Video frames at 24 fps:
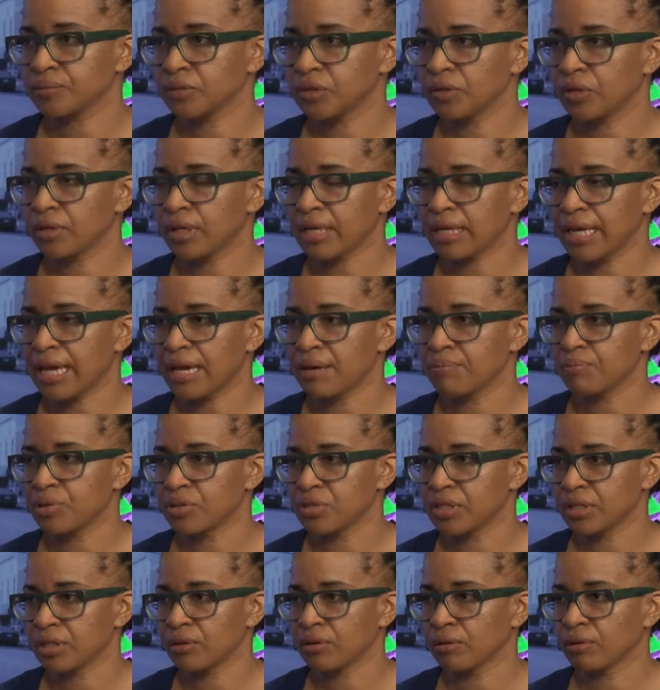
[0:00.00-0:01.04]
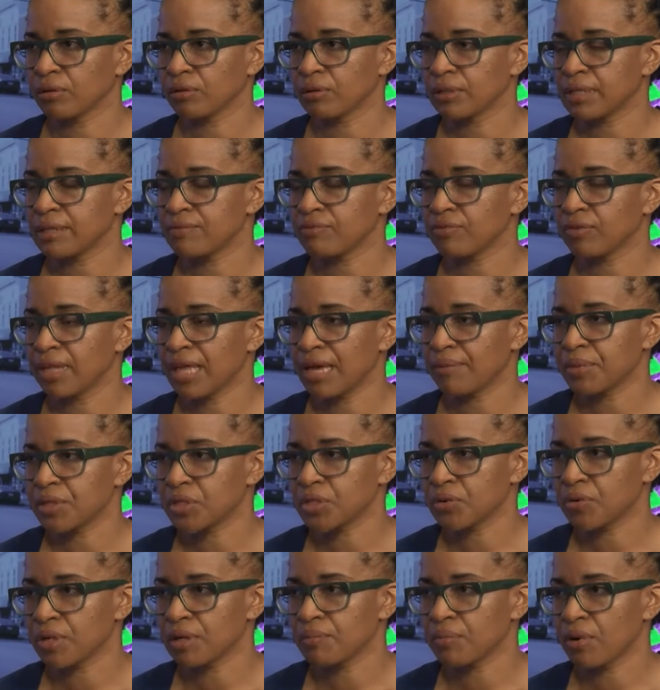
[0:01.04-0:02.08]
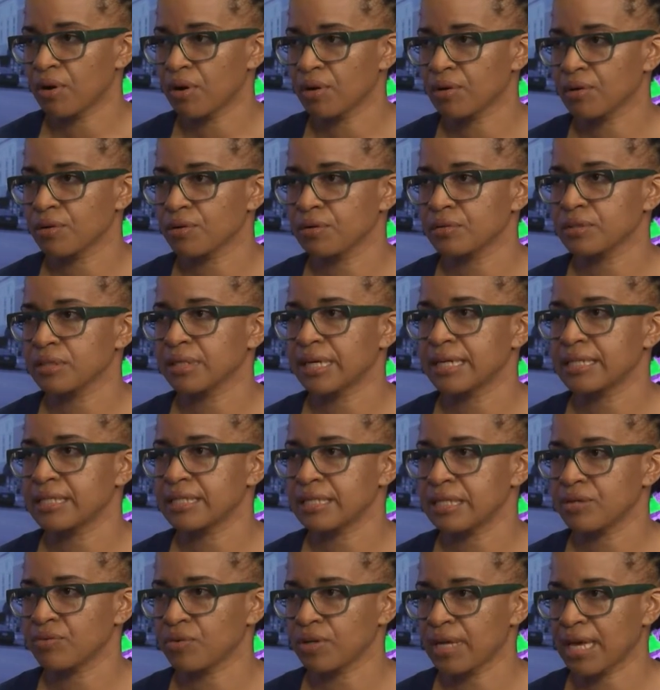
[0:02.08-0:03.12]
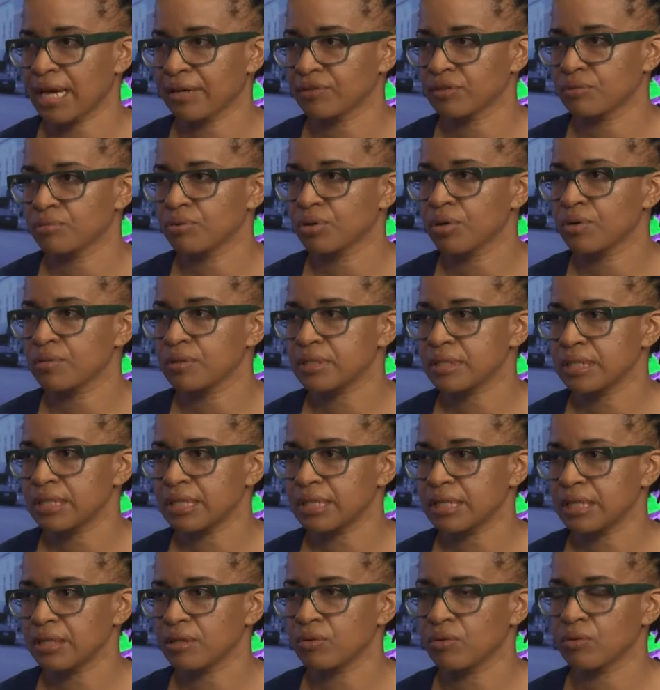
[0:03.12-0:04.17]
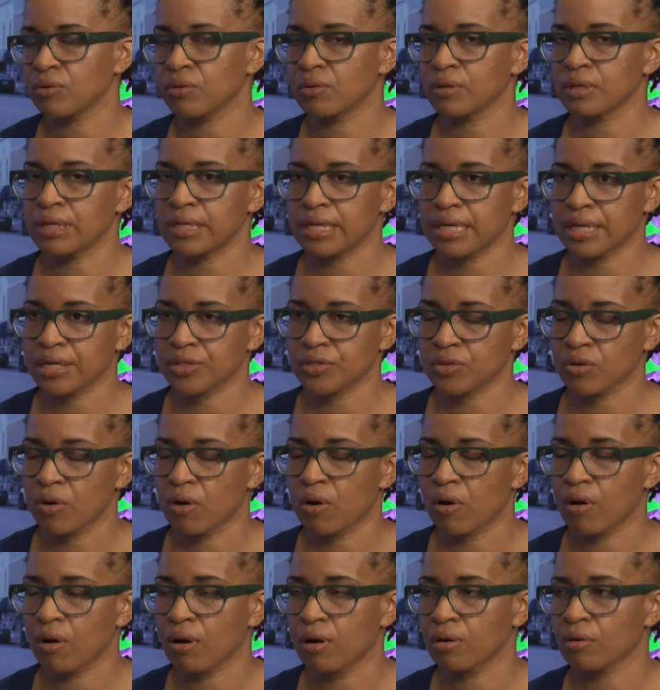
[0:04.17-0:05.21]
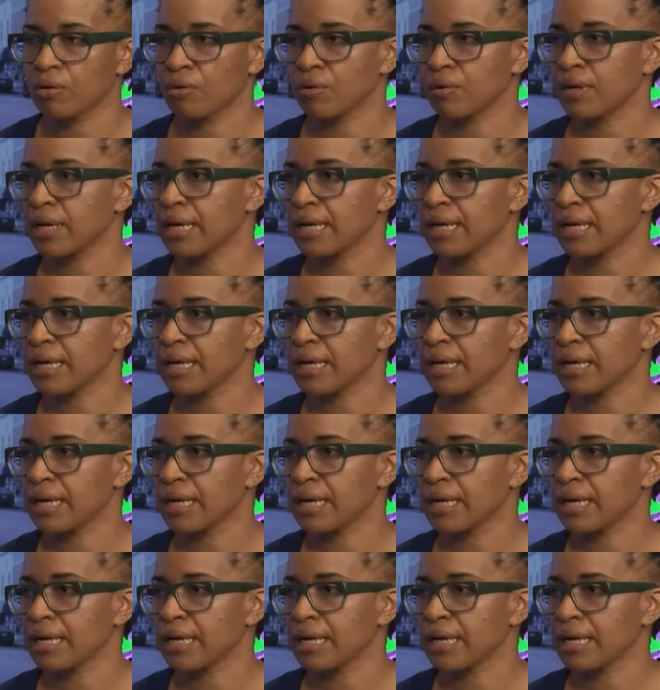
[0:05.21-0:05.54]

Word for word: looking at particular inflammatory markers like C-reactive protein or ESR or